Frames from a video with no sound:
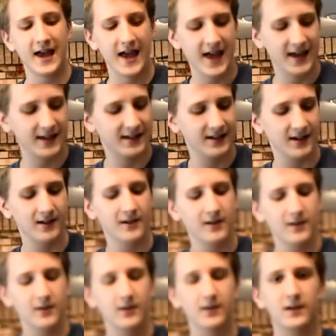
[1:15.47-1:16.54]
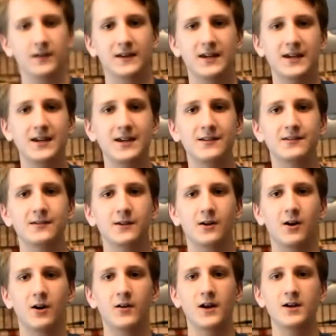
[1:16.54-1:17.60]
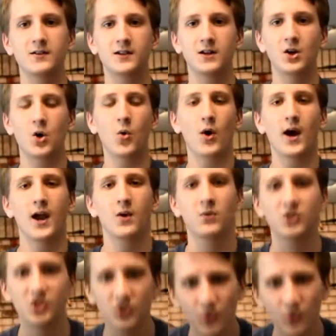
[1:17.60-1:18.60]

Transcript: and the keys are nice and quiet, which is